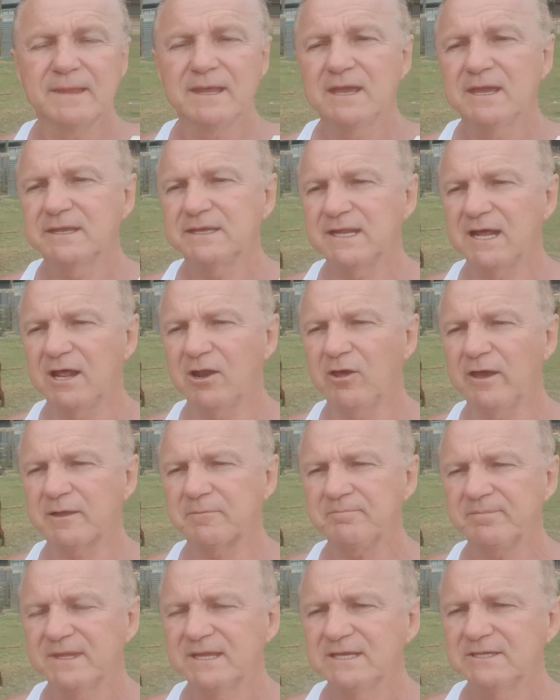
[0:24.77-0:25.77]
You know, like
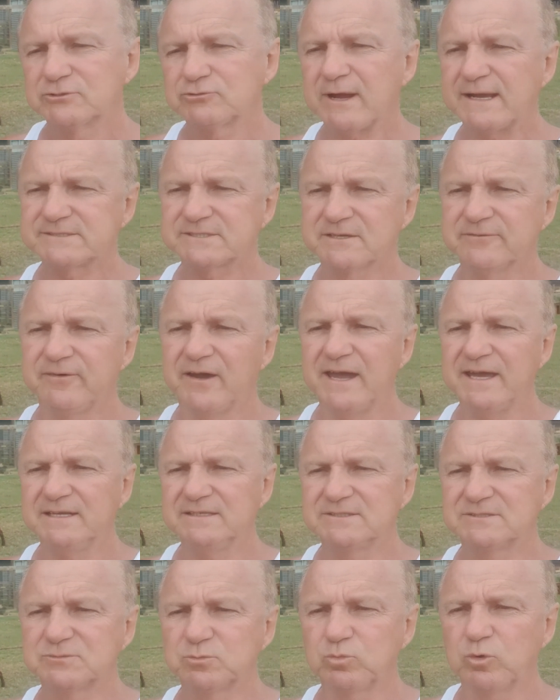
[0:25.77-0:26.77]

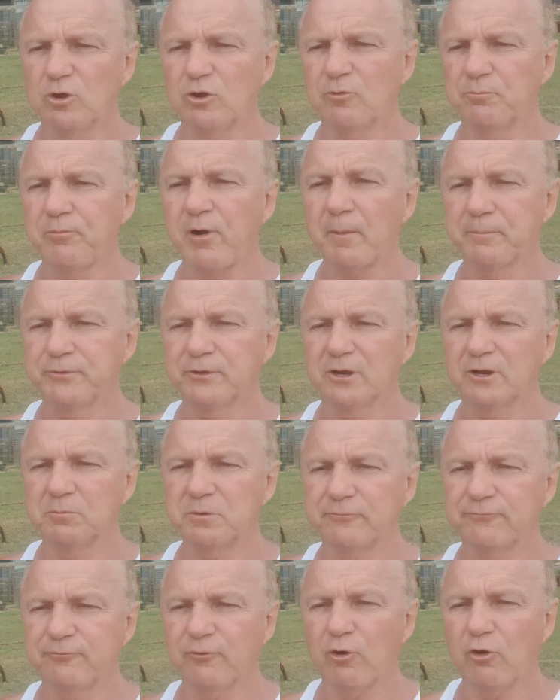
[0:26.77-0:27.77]
Trascavators were popular
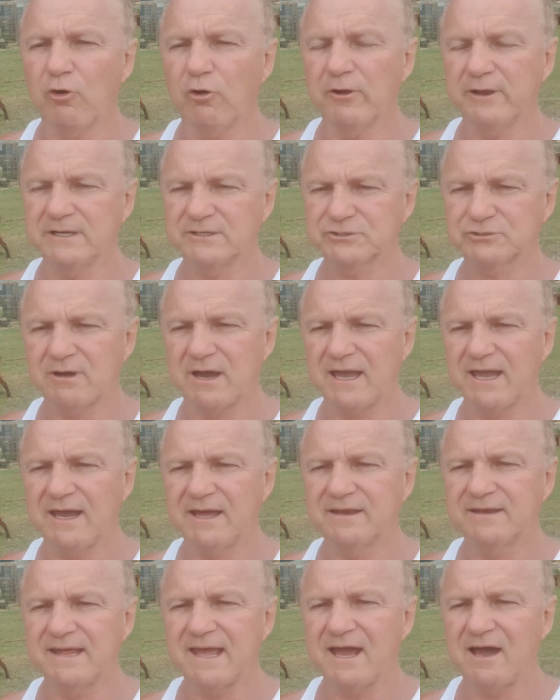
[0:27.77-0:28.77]
before in
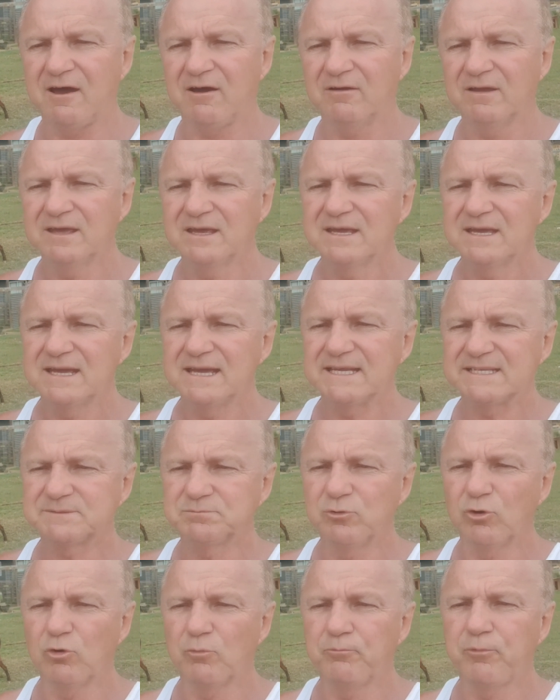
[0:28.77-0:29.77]
Australia, and now it's
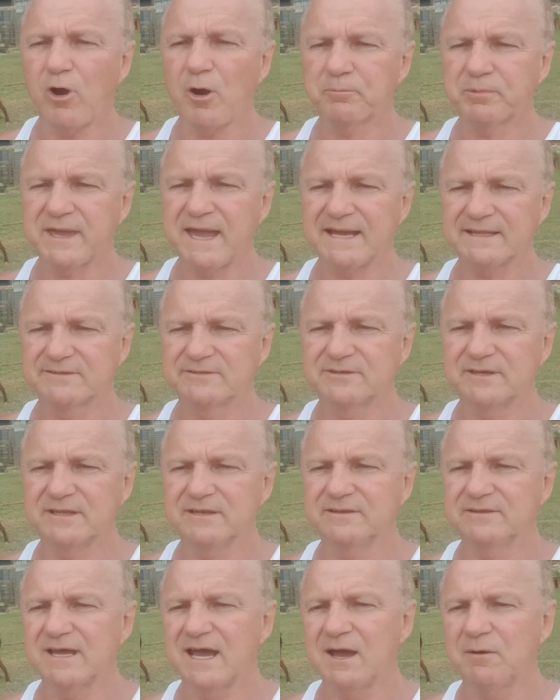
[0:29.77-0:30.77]
more bobcats
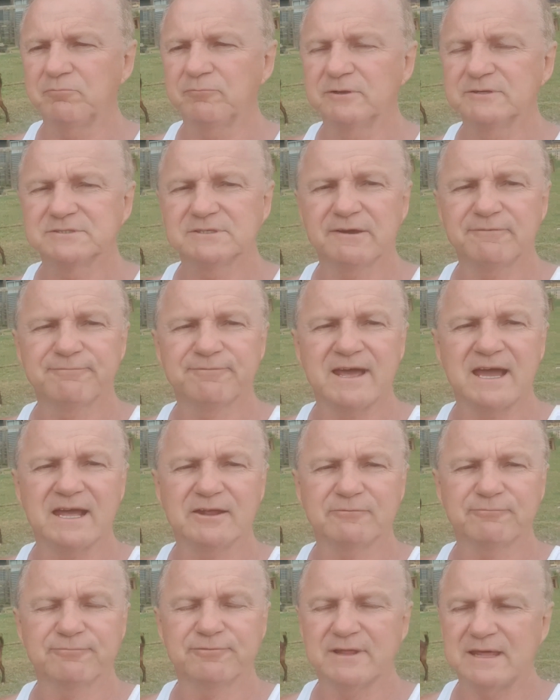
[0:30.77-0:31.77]
and
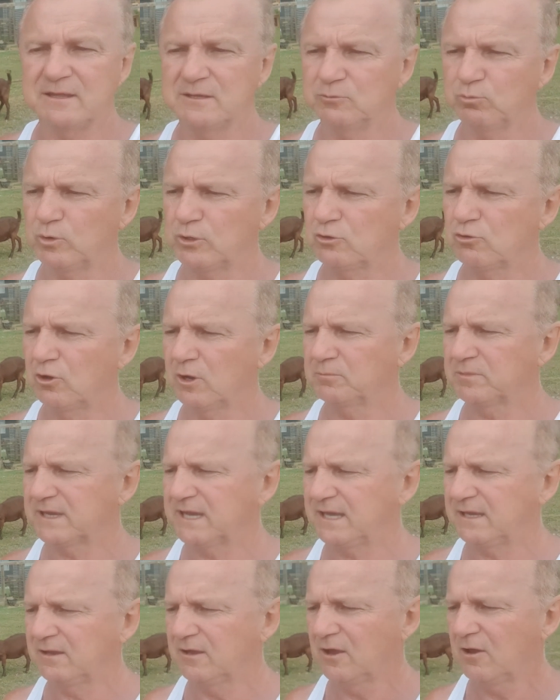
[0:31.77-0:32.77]
flat, we call them
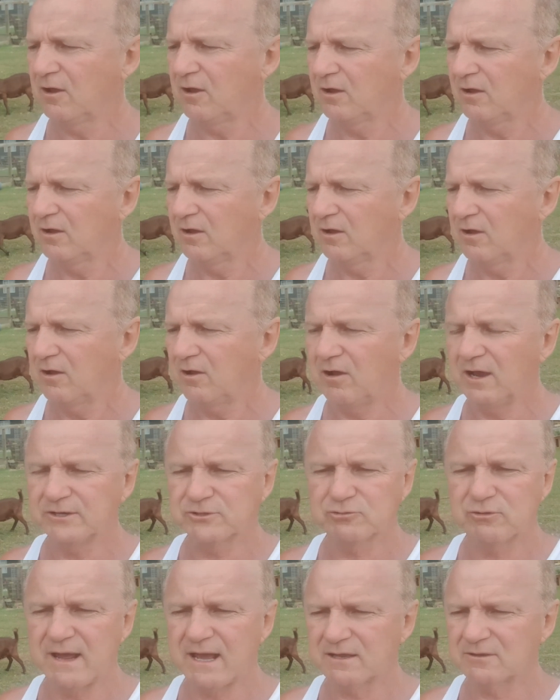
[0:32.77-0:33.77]
again, high
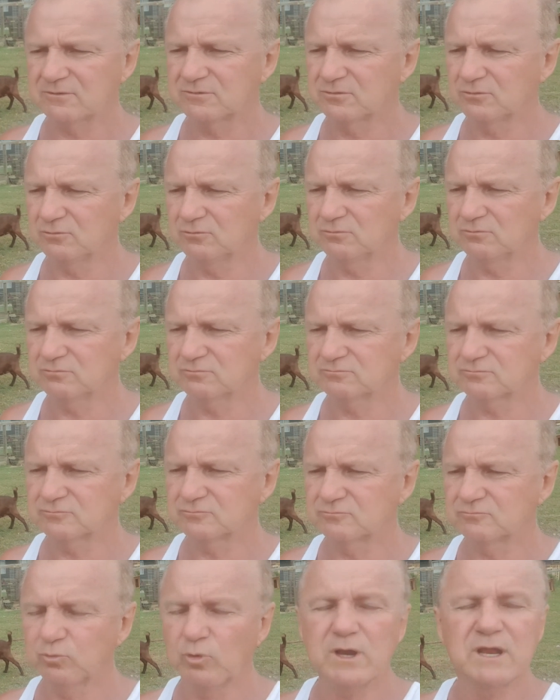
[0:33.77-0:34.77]
tracks or
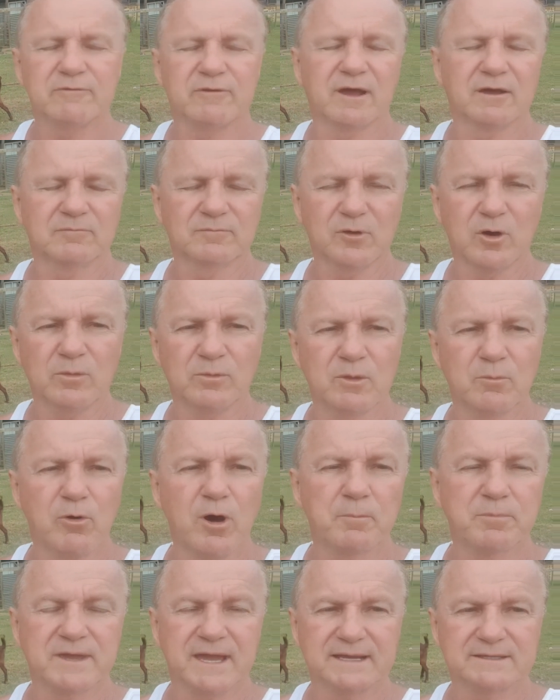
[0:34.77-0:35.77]
whatever on the
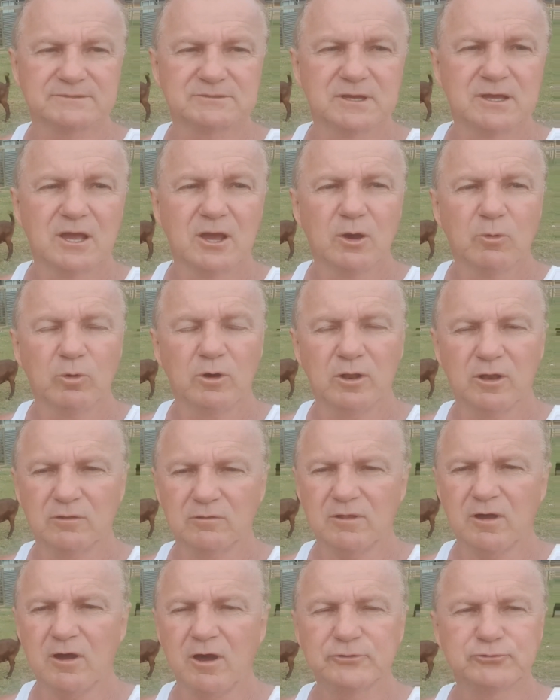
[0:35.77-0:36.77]
bobcats.
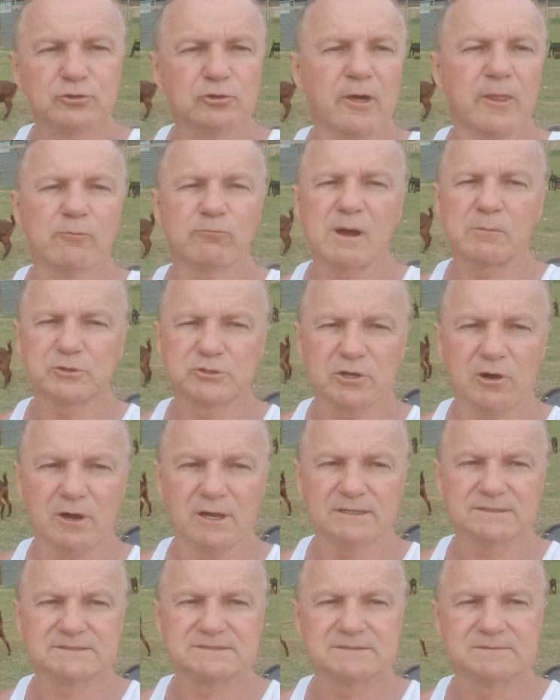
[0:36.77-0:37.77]
Well, I still like the rubber
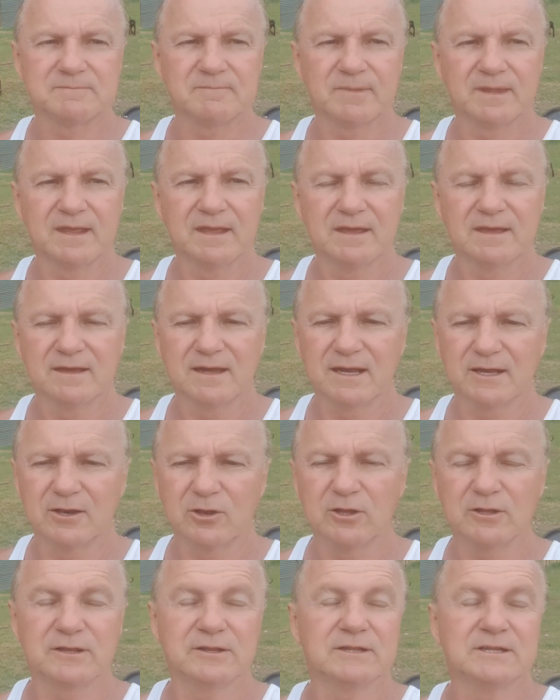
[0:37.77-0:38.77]
tyres, a
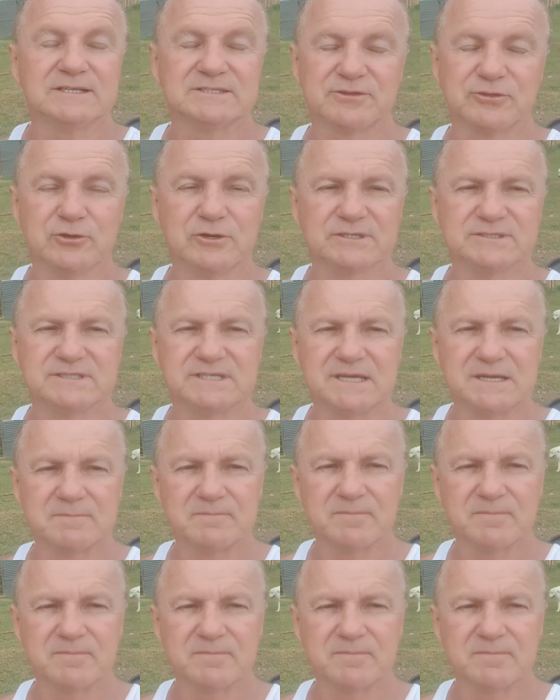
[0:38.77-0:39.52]
lot less thirsty.